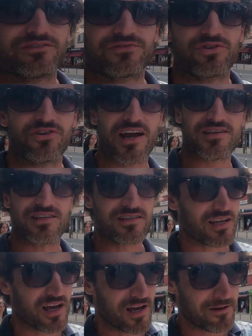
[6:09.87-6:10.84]
of Durrës
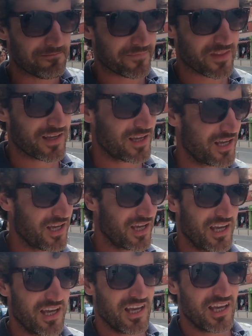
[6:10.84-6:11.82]
is
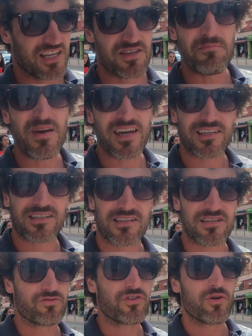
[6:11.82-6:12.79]
it's a
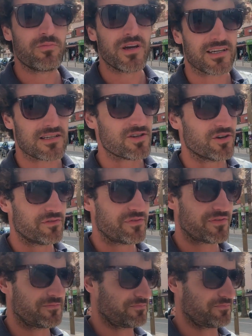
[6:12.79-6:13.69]
mix. It's a real mix of